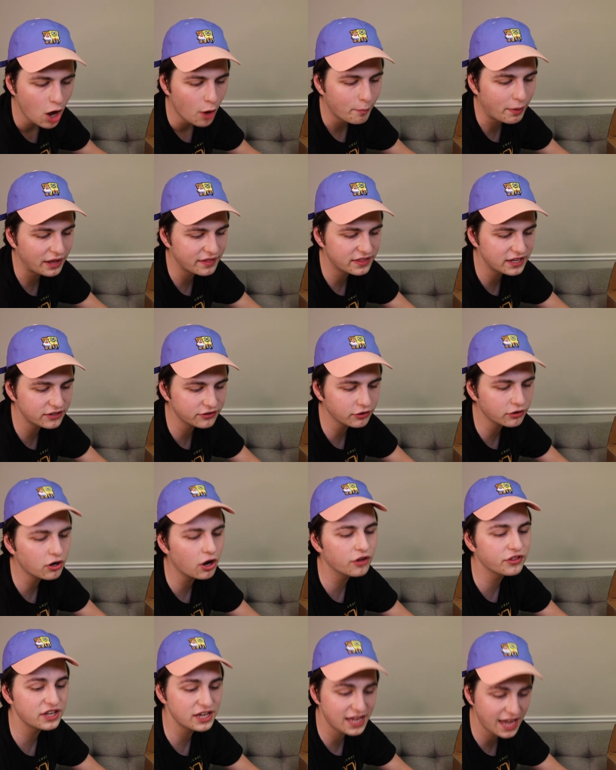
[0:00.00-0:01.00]
but these are
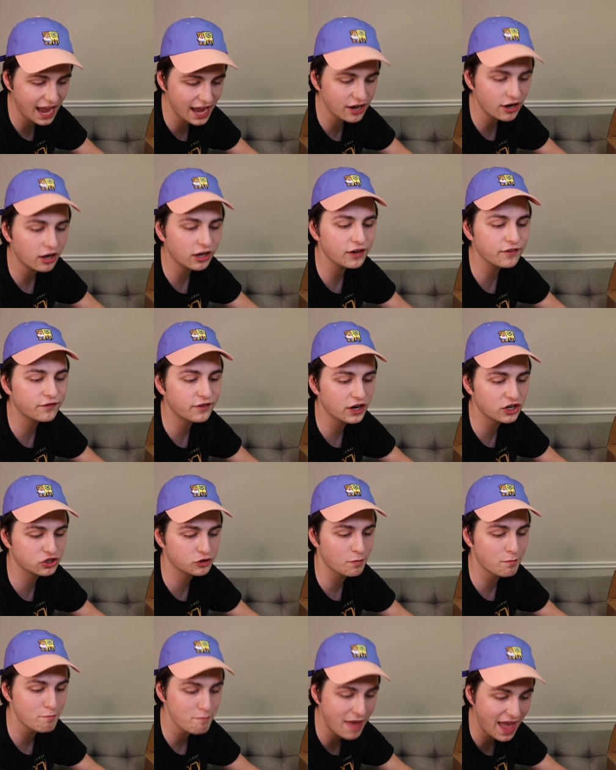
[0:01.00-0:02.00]
called the K-Dog and
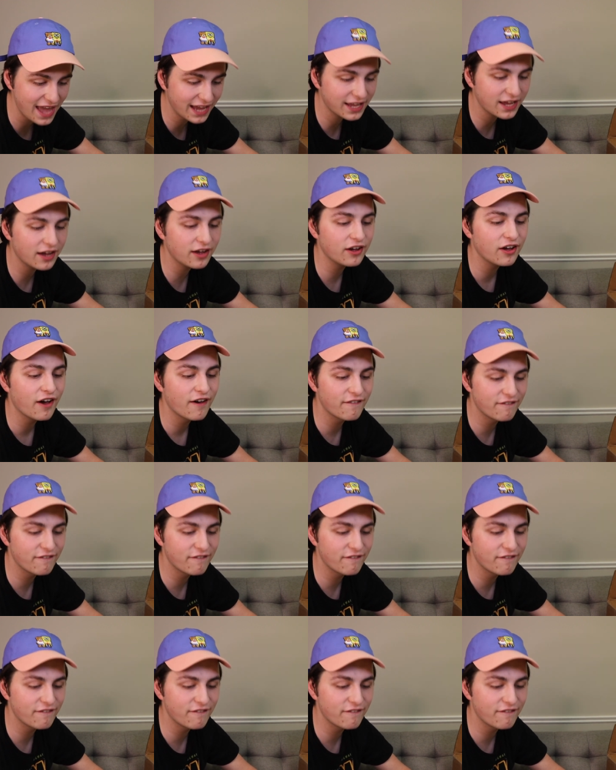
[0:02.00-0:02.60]
Fish Mega